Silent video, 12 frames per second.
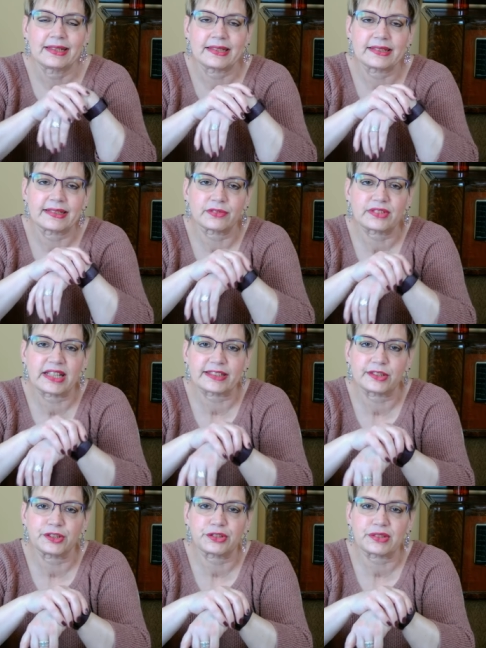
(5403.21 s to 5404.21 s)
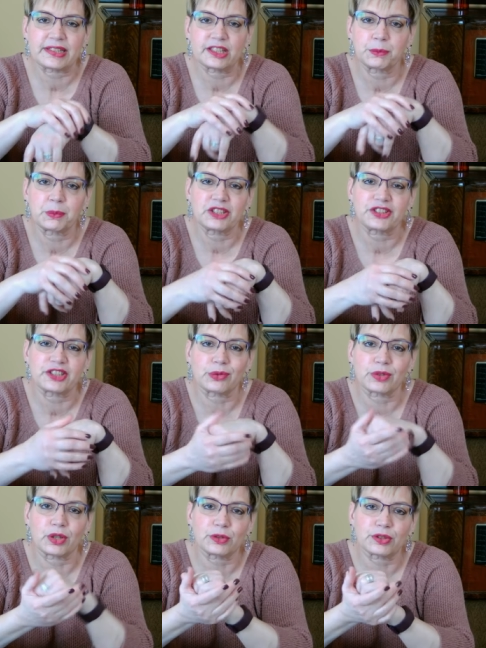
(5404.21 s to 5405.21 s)
it'll take you straight to my show
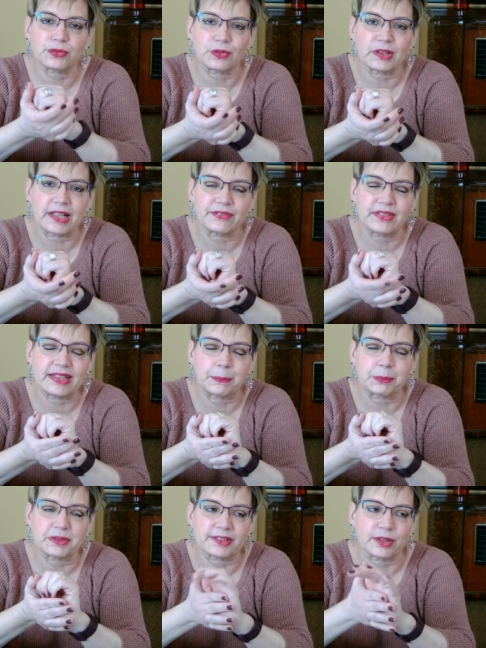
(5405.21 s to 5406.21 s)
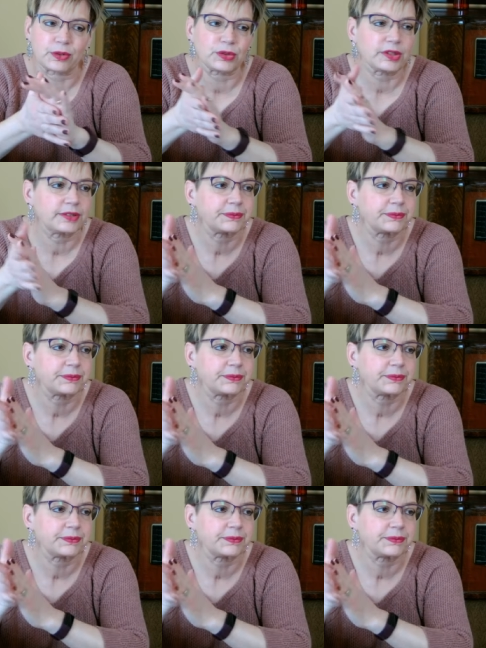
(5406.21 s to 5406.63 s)
notes for every episode.